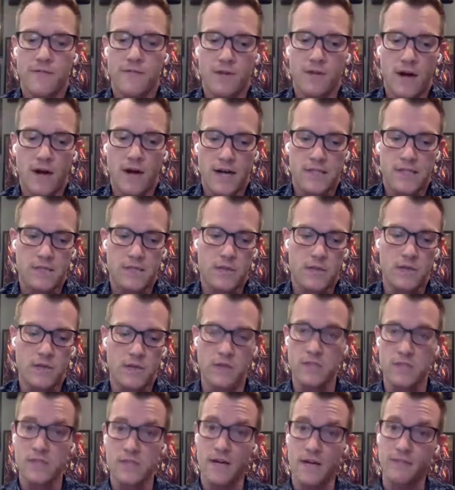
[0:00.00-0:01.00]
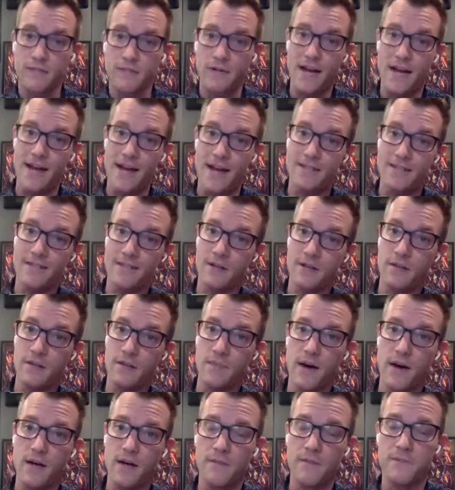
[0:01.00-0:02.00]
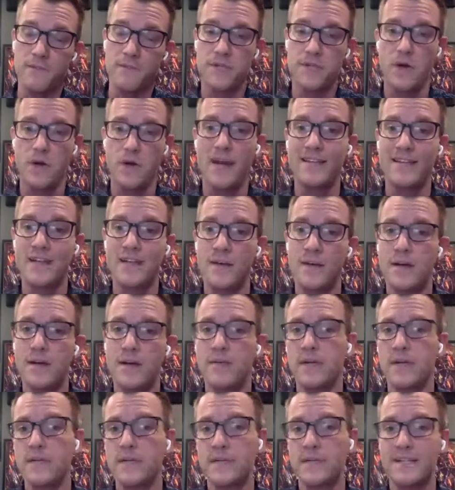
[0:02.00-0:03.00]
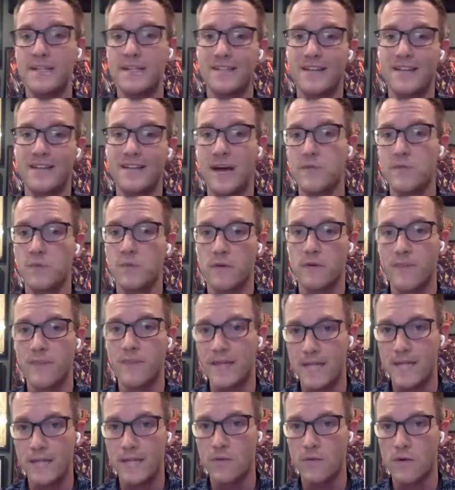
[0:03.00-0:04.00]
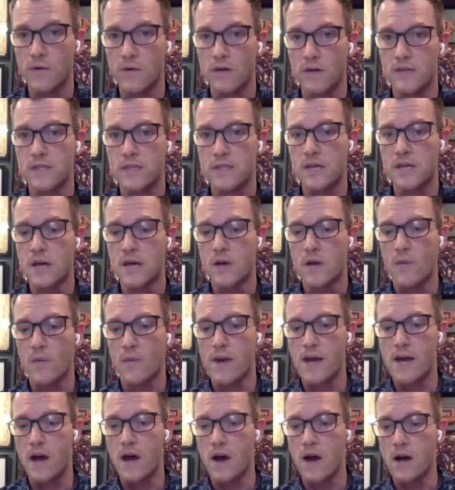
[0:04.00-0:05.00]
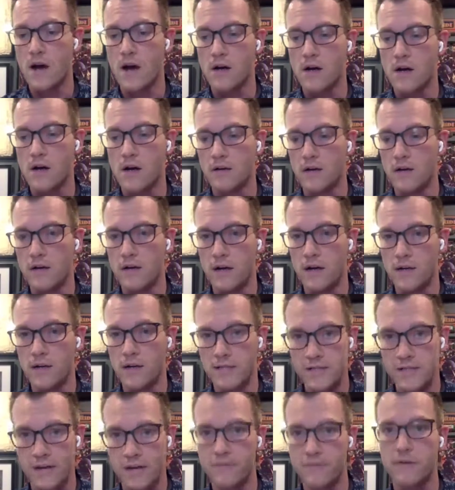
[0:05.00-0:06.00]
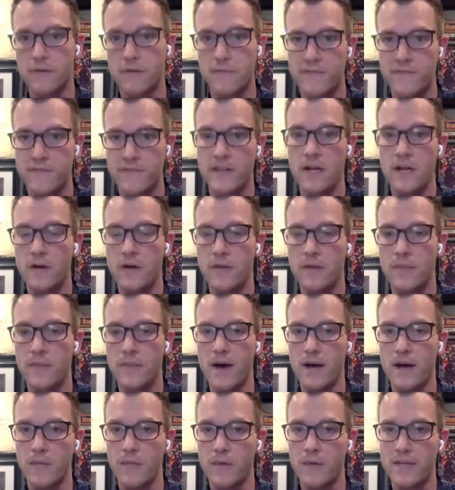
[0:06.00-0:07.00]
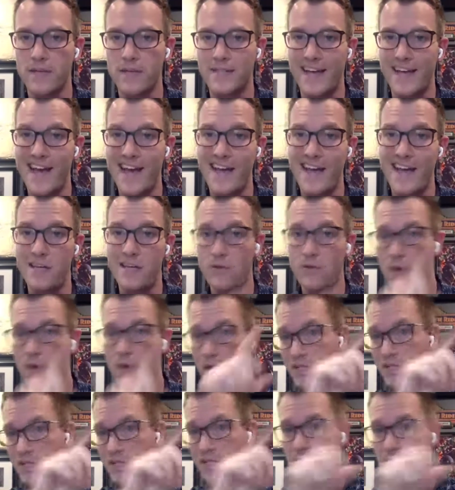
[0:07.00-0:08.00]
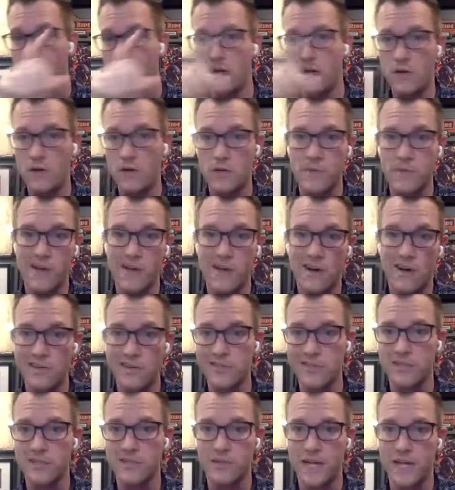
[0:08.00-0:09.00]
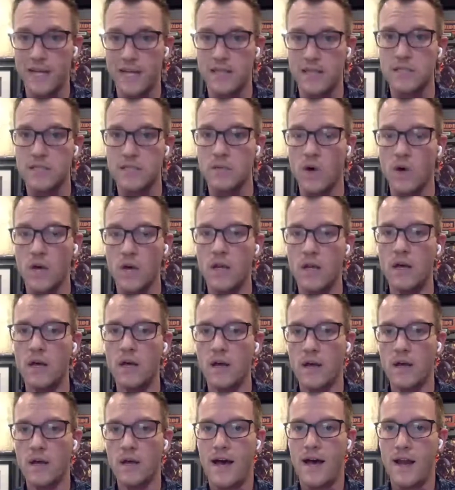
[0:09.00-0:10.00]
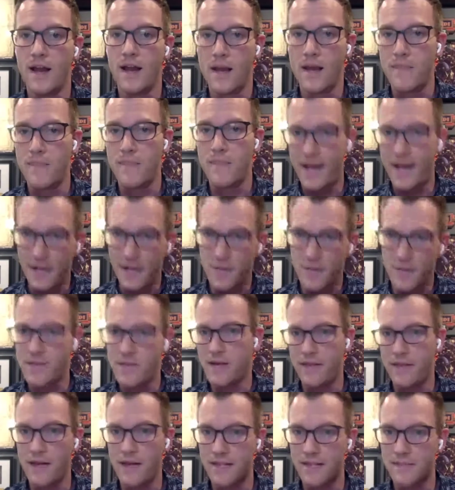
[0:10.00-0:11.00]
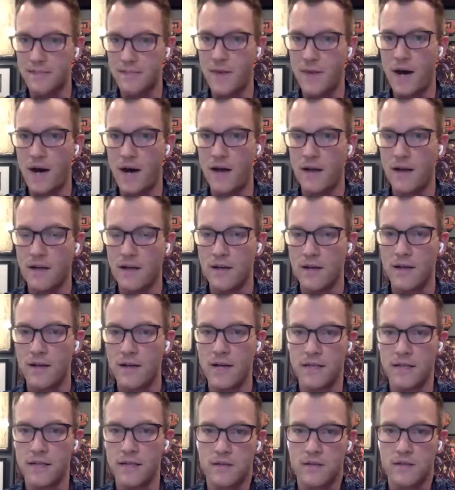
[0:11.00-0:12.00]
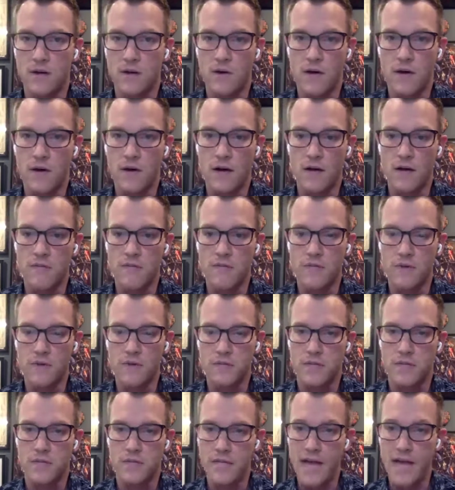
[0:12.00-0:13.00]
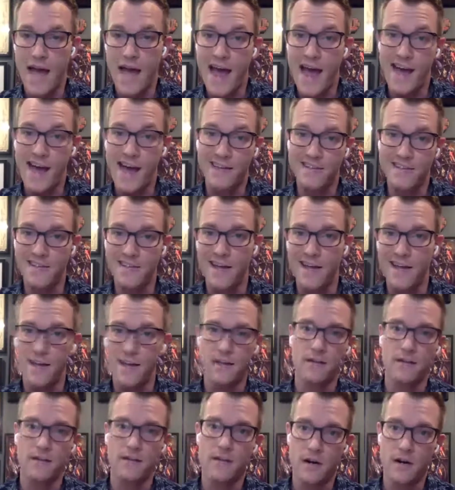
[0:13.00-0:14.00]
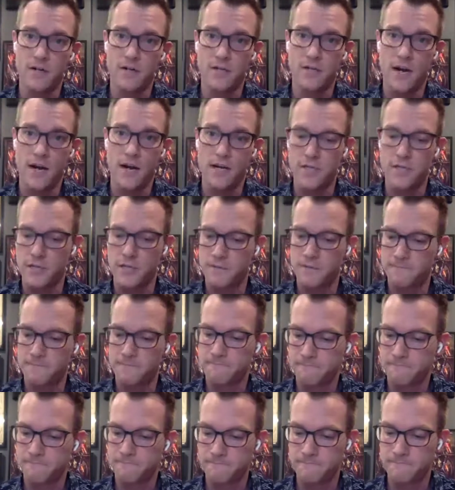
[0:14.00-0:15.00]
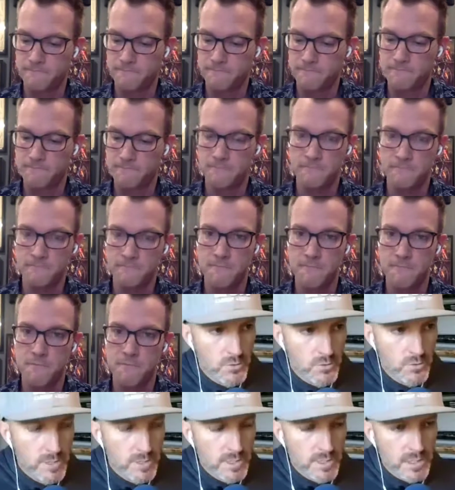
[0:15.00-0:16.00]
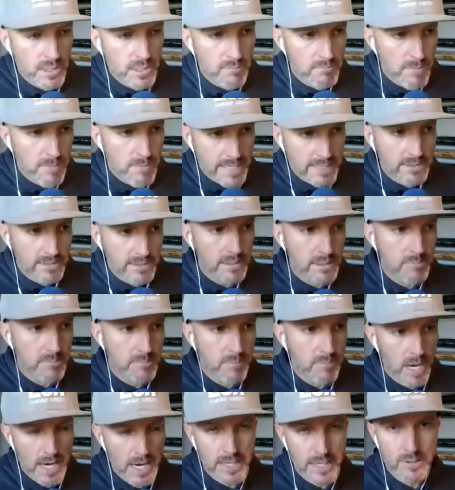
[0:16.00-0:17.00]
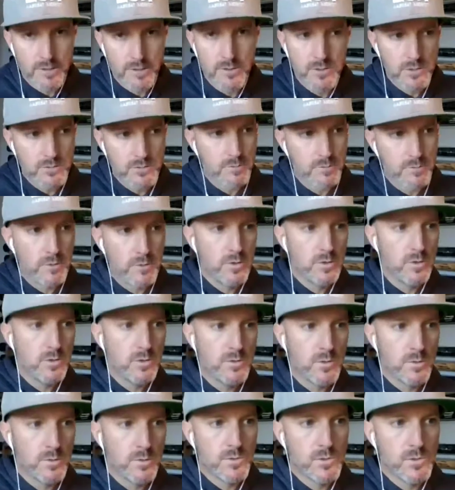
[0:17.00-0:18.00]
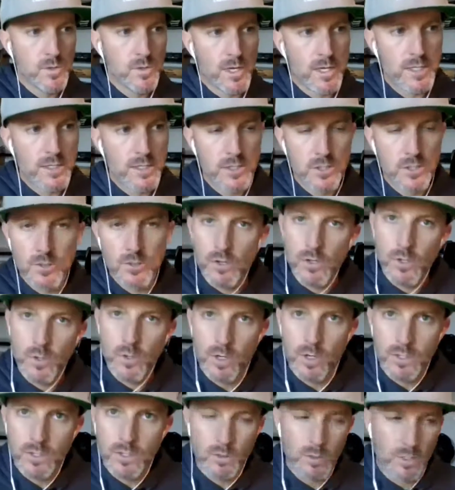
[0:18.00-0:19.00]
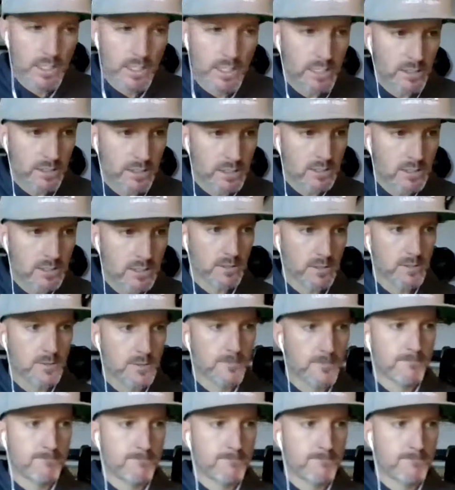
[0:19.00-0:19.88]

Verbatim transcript: For us, we do discovery ads down at the bottom. So anytime anybody types one of my keywords, we are a, a discovered video at the bottom where they say, Hey, you watch this video, you might also like this one. And I pay to be in that spot. And so um, those are the ads and our strategy. Are getting mainly buyers from your YouTube strategy, or are you also getting listings?